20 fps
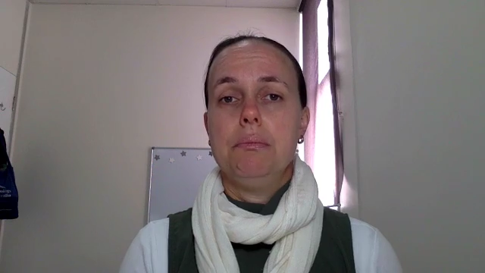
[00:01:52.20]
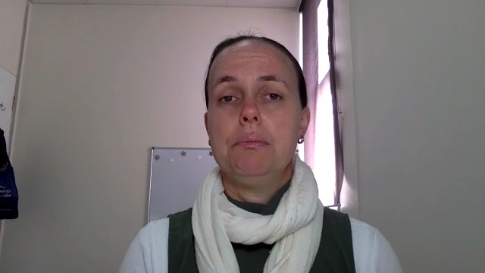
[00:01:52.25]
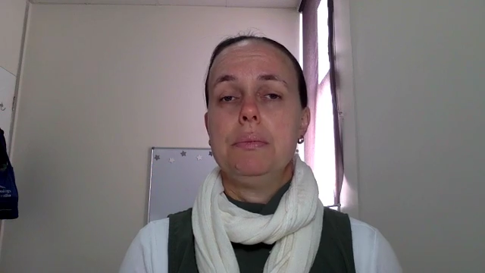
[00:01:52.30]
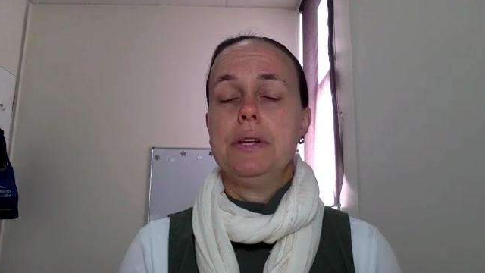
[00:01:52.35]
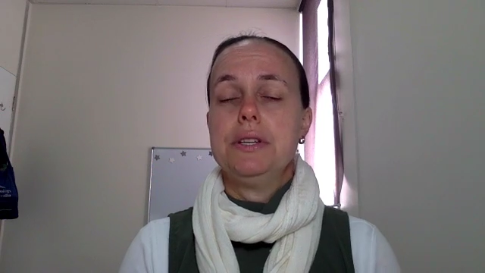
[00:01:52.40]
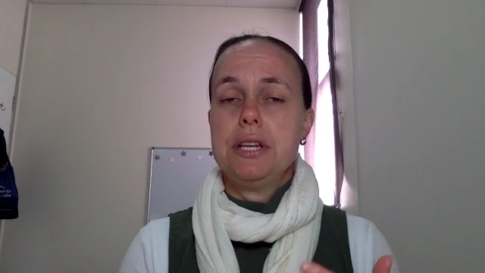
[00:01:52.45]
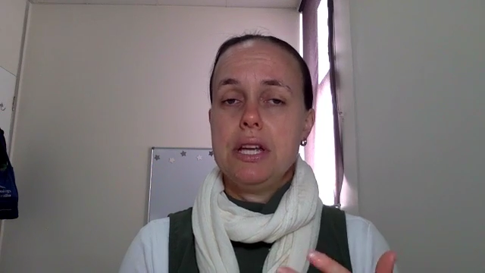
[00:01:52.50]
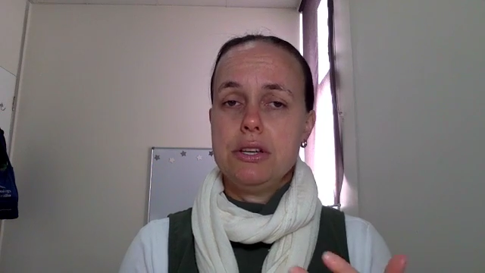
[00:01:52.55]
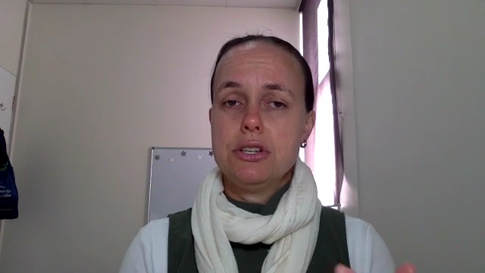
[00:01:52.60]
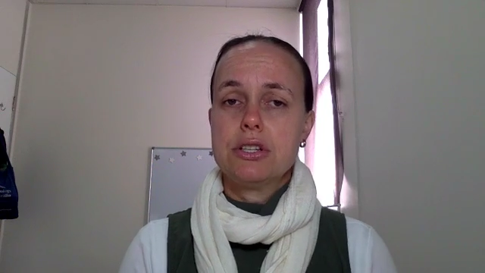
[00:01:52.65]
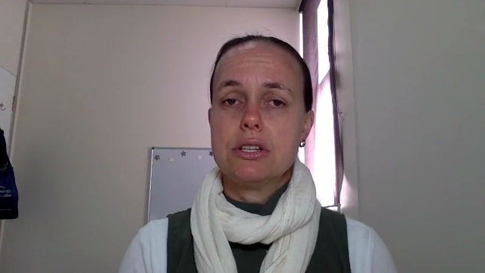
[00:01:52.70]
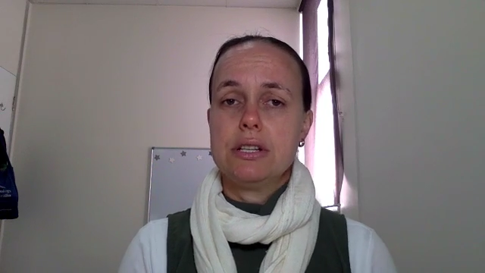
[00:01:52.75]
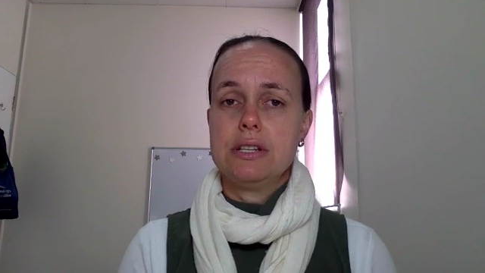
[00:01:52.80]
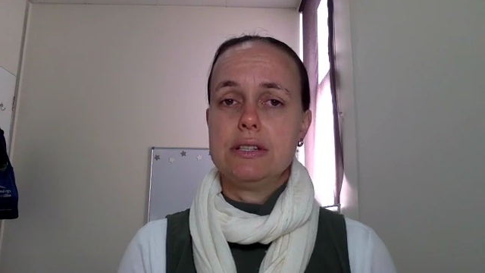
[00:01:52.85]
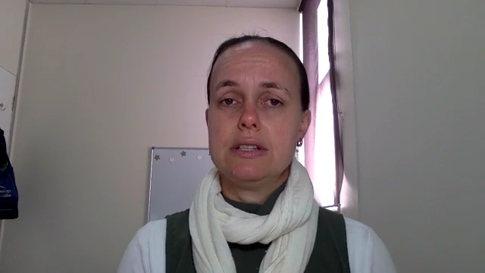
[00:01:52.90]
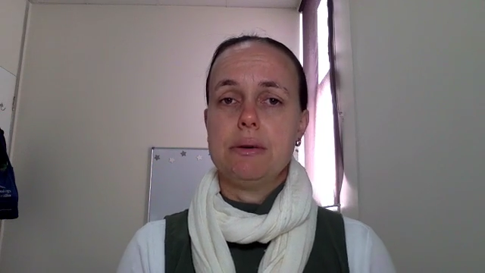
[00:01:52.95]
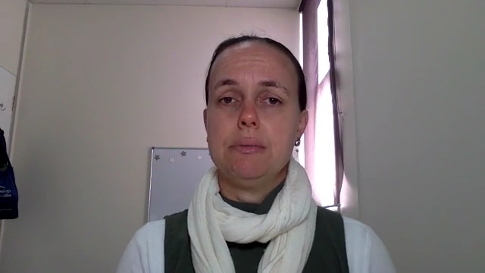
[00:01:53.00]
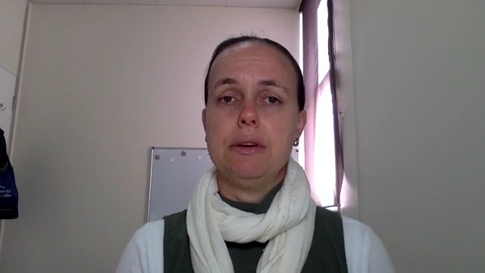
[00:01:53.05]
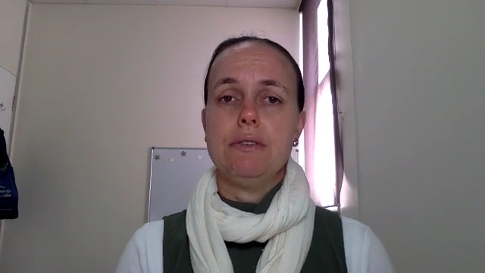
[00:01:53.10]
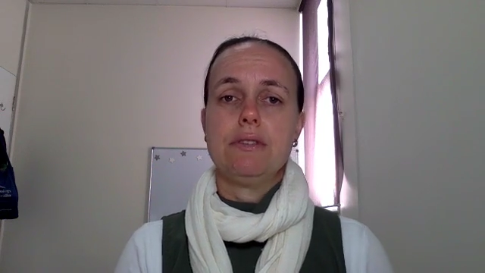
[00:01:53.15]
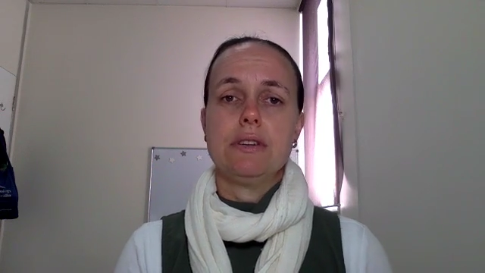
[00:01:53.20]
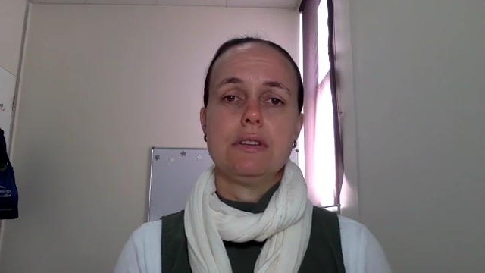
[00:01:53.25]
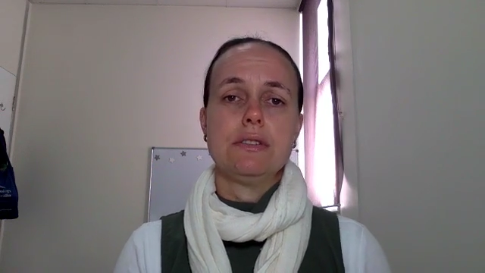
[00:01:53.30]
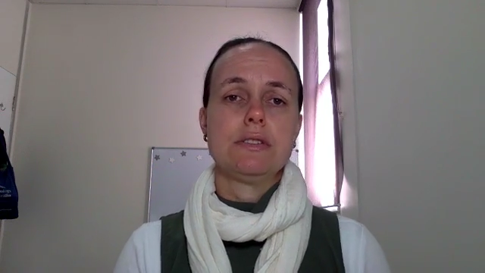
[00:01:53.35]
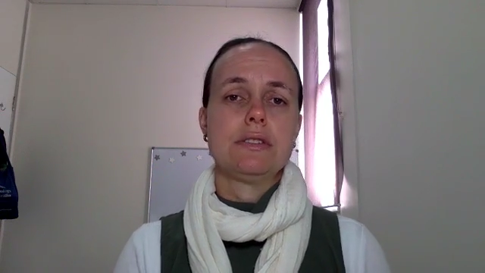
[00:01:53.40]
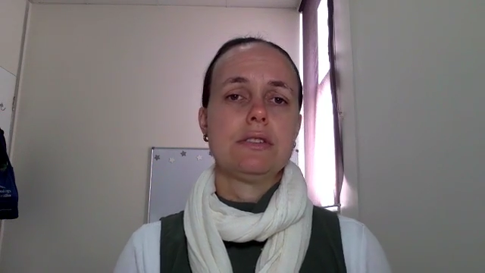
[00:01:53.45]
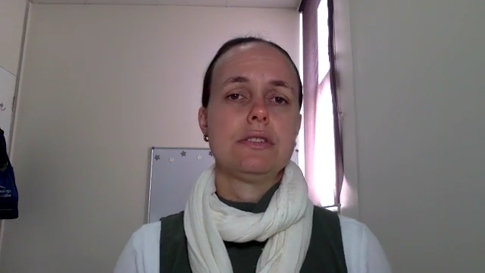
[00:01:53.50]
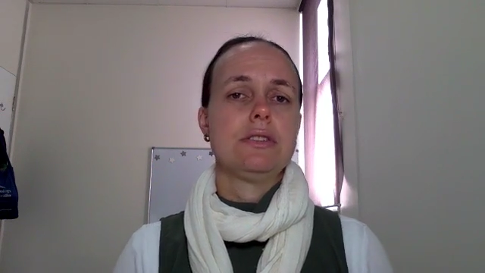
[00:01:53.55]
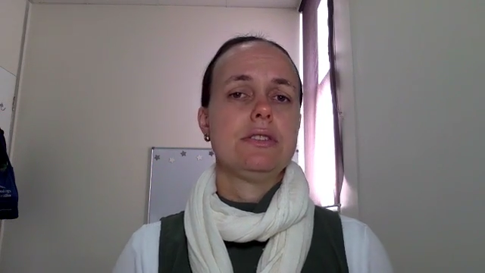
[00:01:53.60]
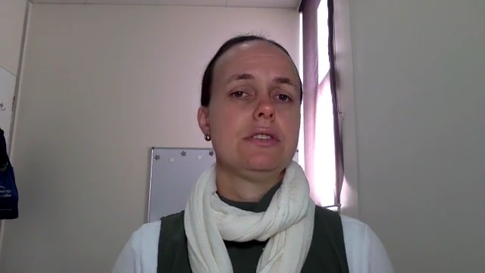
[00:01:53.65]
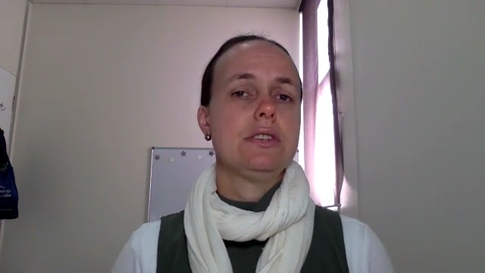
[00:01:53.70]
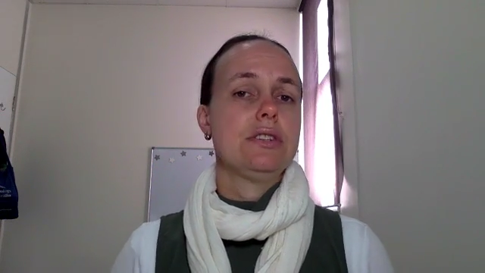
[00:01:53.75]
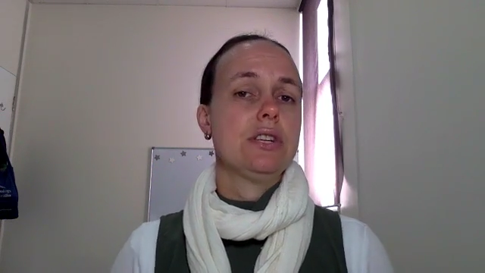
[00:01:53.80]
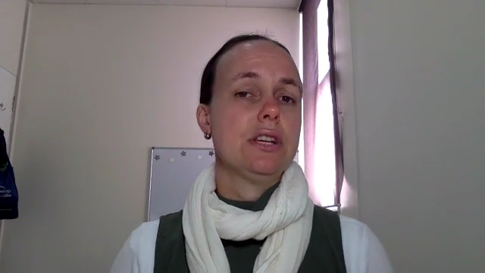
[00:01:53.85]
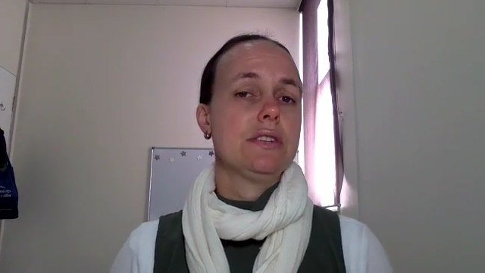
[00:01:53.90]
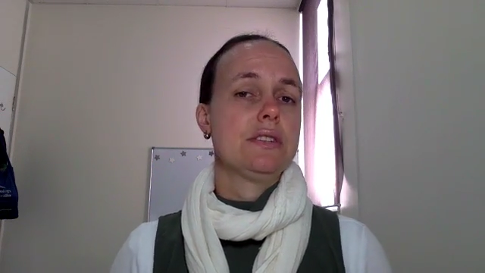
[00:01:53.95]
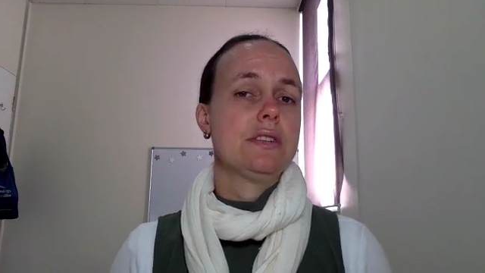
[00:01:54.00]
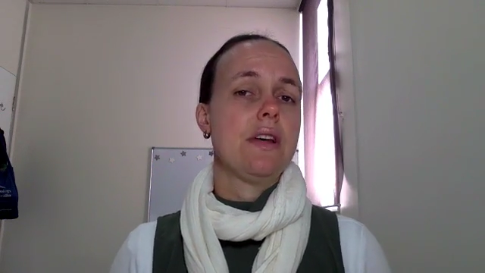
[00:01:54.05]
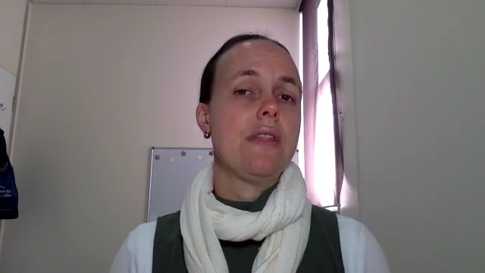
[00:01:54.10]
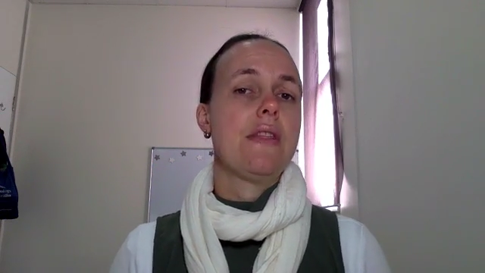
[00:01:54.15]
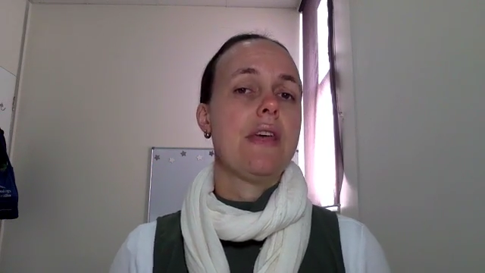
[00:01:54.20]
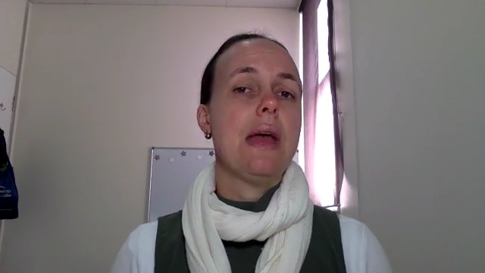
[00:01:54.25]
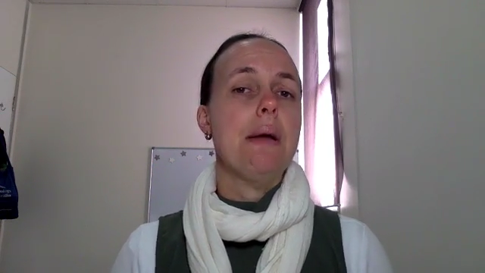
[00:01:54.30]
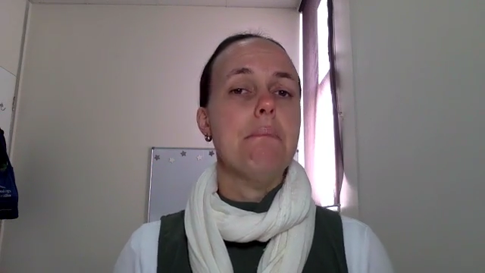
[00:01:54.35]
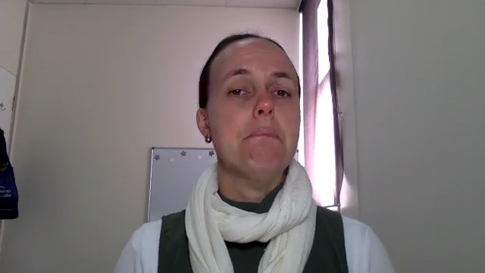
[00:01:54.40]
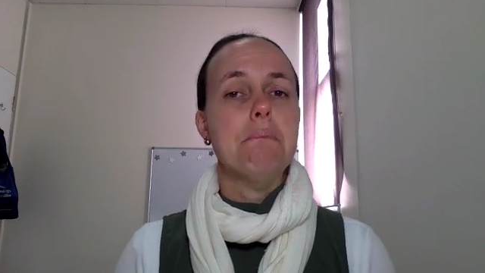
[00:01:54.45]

potentially some evidence to suggest that there